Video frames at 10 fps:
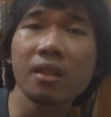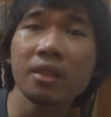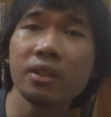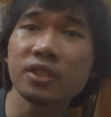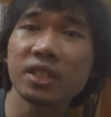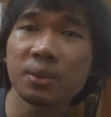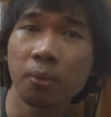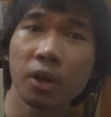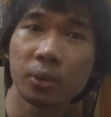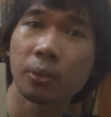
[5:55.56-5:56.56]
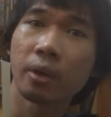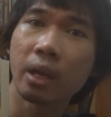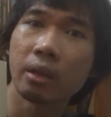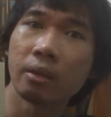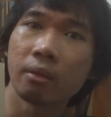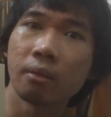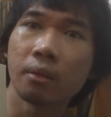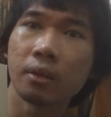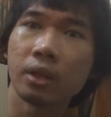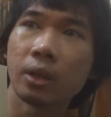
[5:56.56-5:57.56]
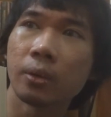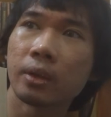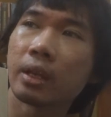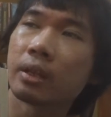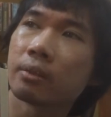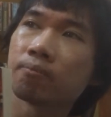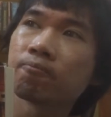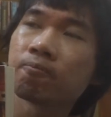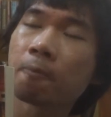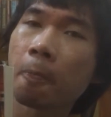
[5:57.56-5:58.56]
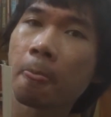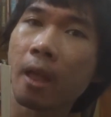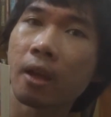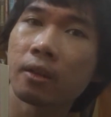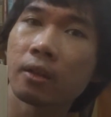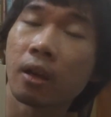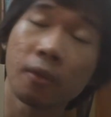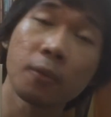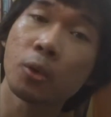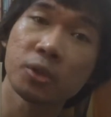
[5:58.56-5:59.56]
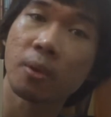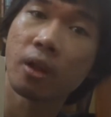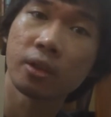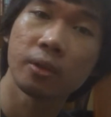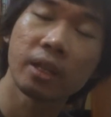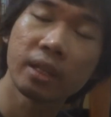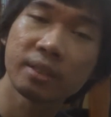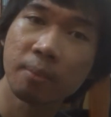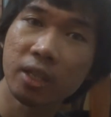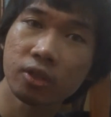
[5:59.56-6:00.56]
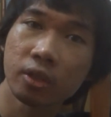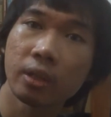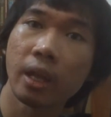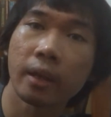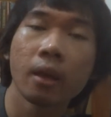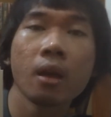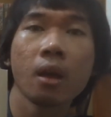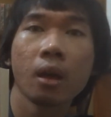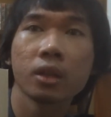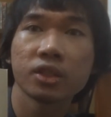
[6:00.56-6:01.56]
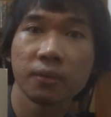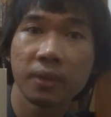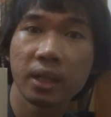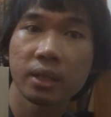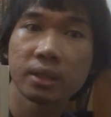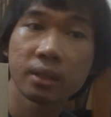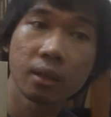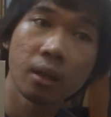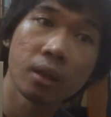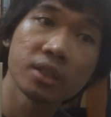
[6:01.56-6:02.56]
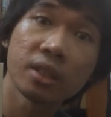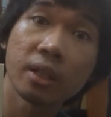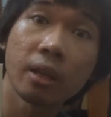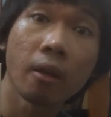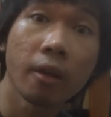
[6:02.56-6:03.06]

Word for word: There's this part wherein, you know, they, of course, we all know, as mentioned, like, Sophia's studying